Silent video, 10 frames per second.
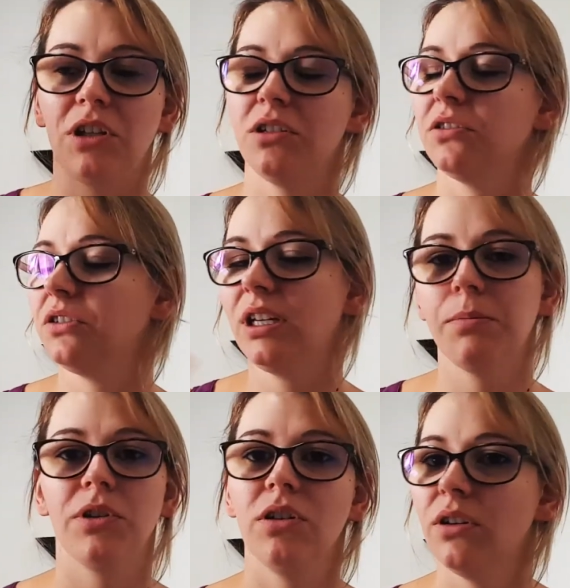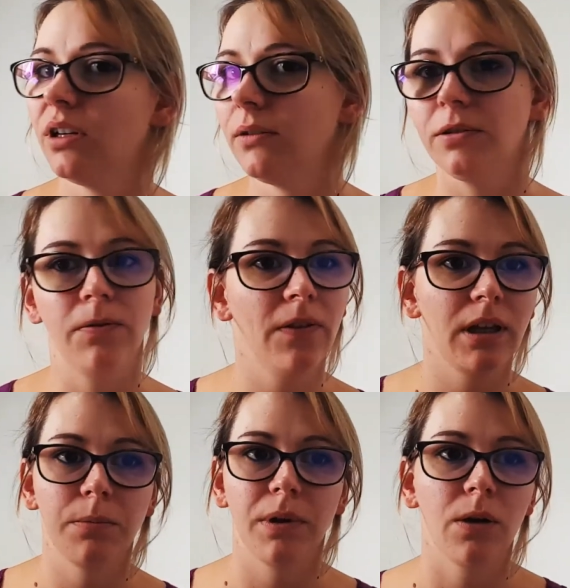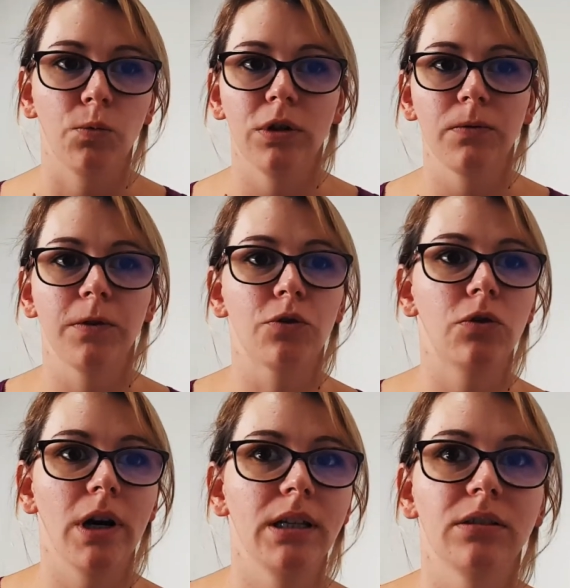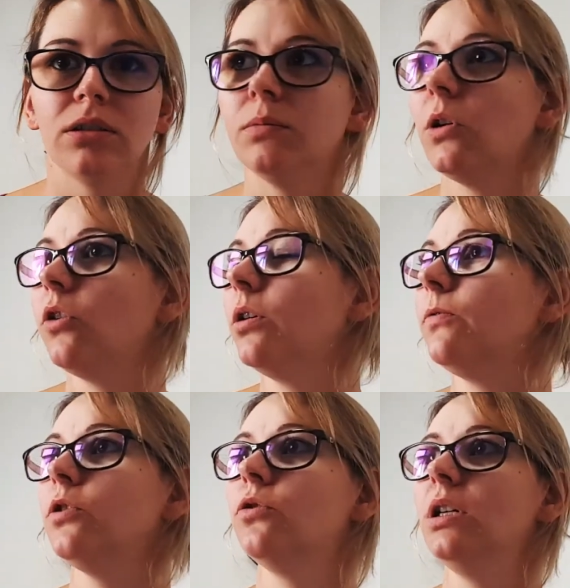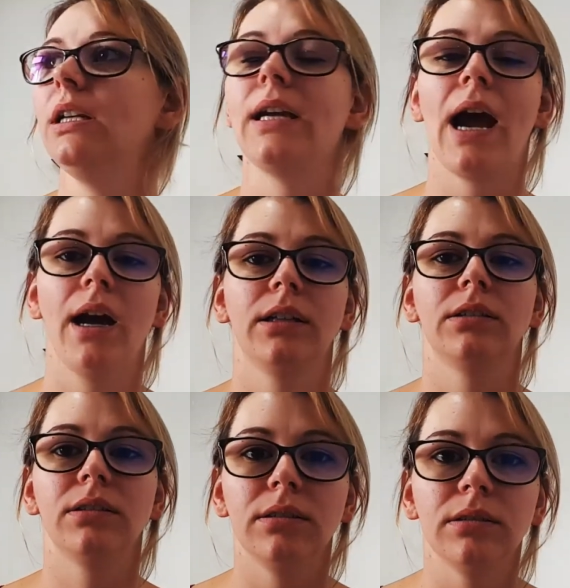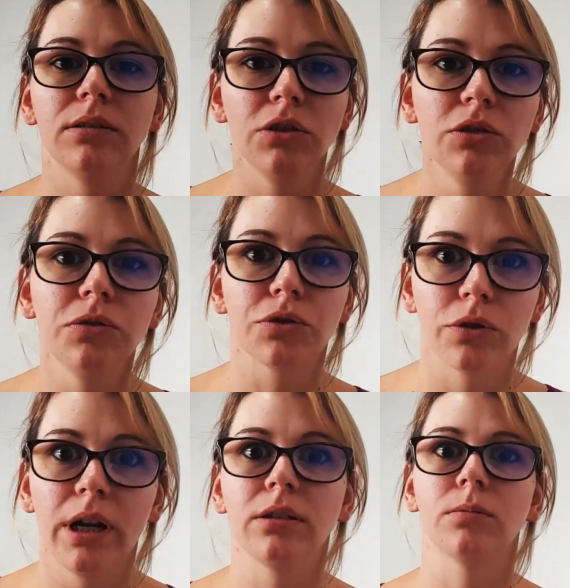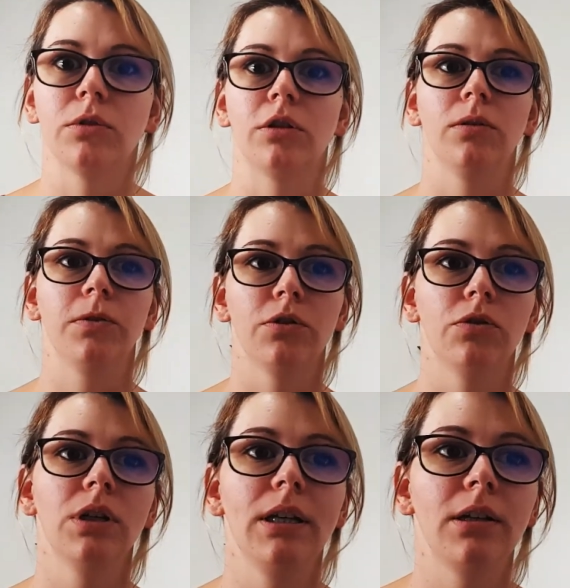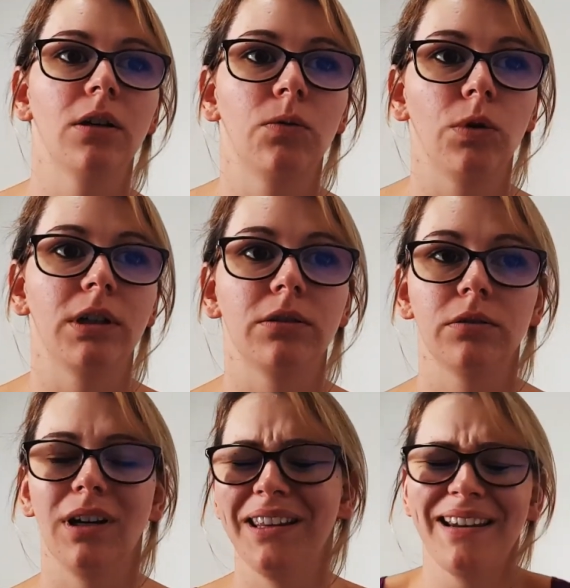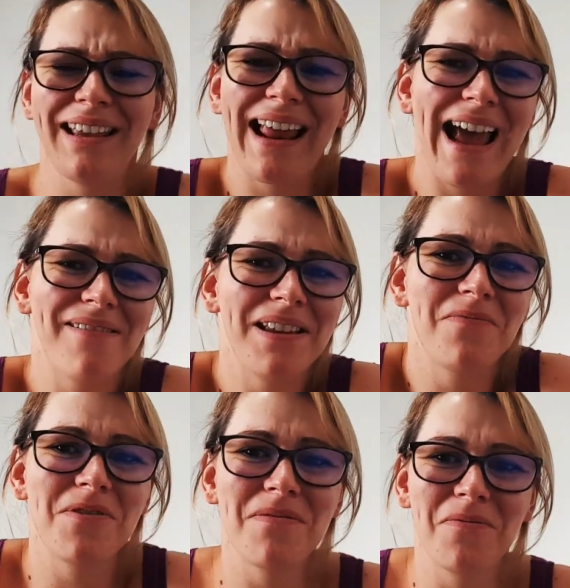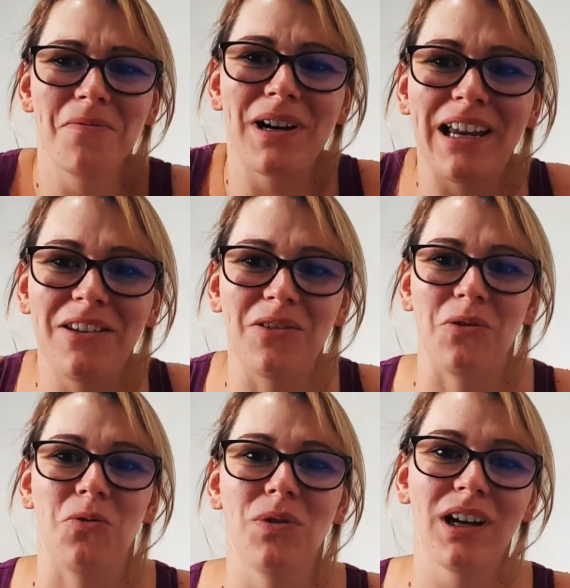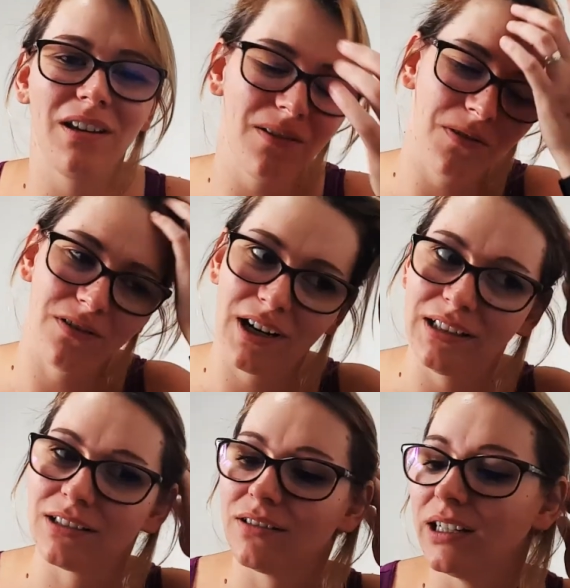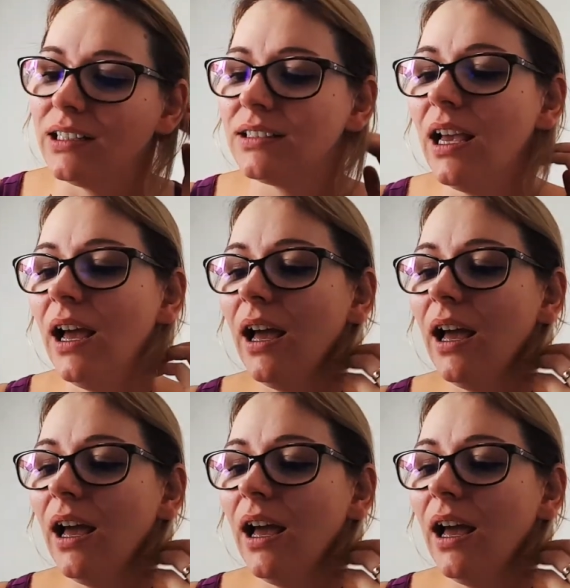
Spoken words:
You don't skip it. You don't have to think about what if it rains tomorrow if you really can't use rain tomorrow, if you really don't want it to rain. Yeah, I mean, what can you do? What can, if it rains, it rains.